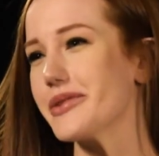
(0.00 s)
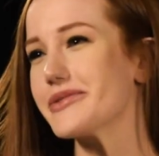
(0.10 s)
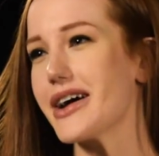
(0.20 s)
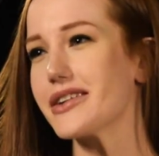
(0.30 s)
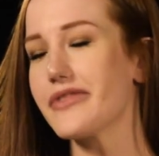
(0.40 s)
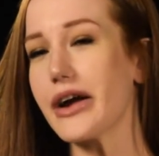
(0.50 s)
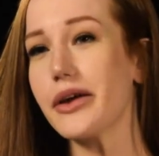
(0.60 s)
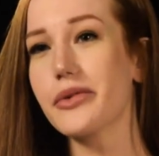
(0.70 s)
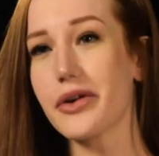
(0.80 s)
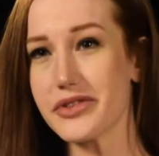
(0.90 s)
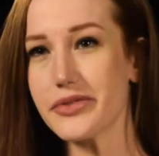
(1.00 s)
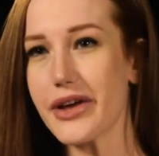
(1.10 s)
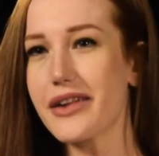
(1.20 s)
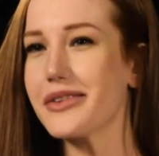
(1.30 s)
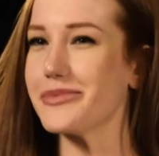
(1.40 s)
satisfy you, go do
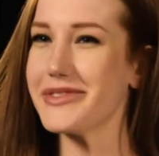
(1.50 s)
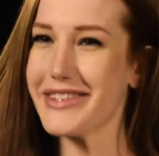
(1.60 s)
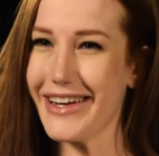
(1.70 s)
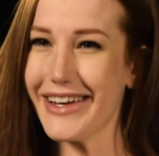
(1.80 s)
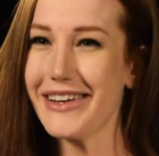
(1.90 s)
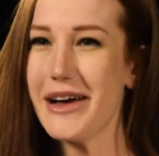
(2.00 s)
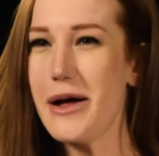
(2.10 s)
that. No, I'm just kidding.